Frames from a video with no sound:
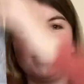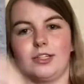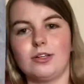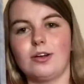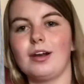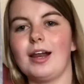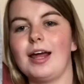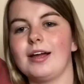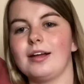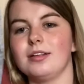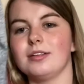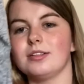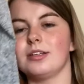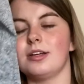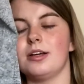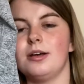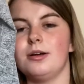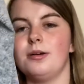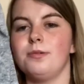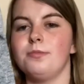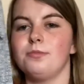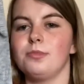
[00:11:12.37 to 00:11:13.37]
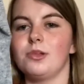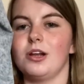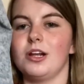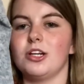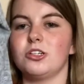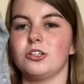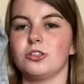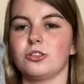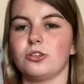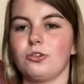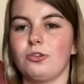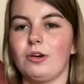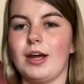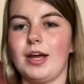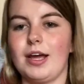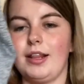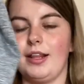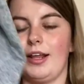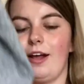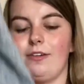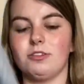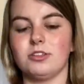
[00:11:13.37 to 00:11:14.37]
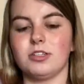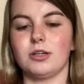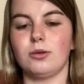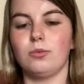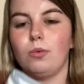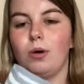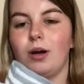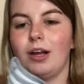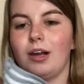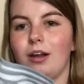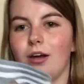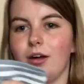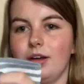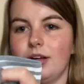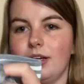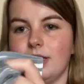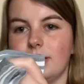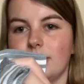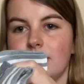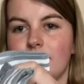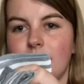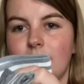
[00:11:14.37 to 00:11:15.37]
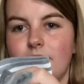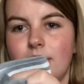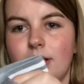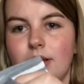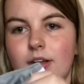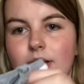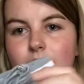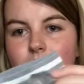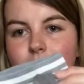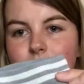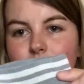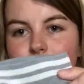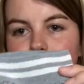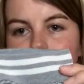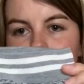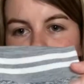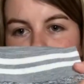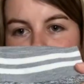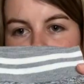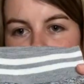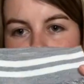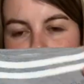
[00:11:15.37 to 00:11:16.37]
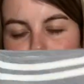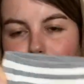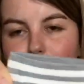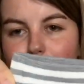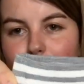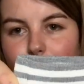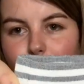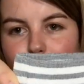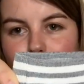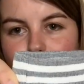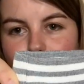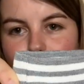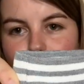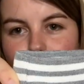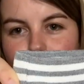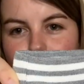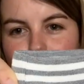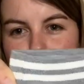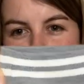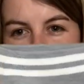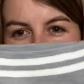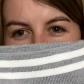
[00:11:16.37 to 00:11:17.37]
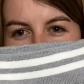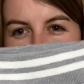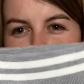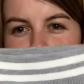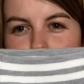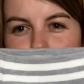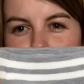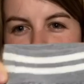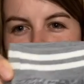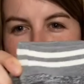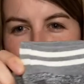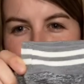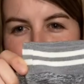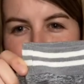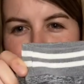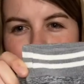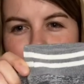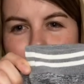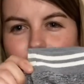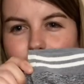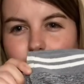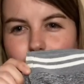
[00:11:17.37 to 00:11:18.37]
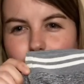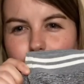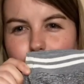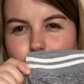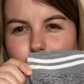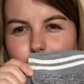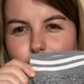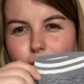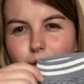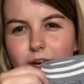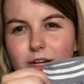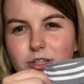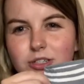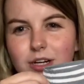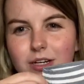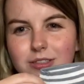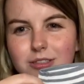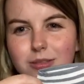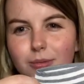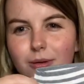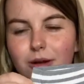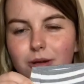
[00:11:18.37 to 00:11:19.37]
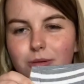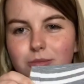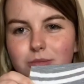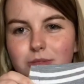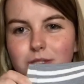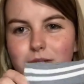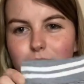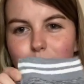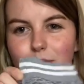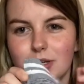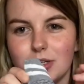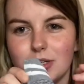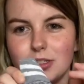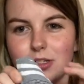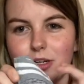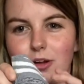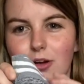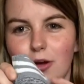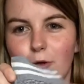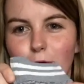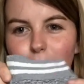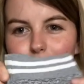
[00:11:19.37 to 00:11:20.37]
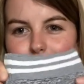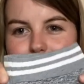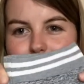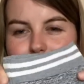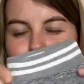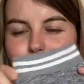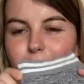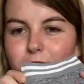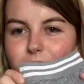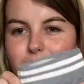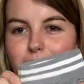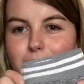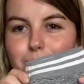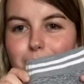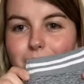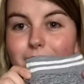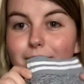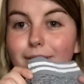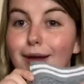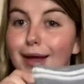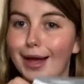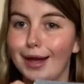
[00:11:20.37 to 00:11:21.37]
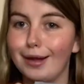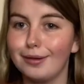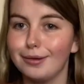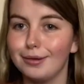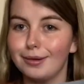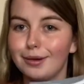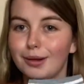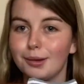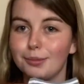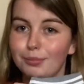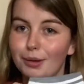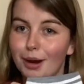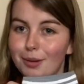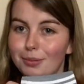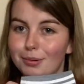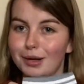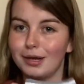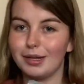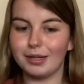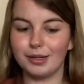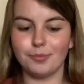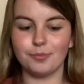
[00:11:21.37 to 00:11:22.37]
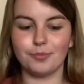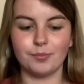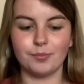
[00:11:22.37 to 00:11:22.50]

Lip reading: they're leggings. It is just grey and they have this like white lined at the bottom, and the cuff looks smaller than the other grey tracksuit bottoms, which hopefully they fit around my ankle properly.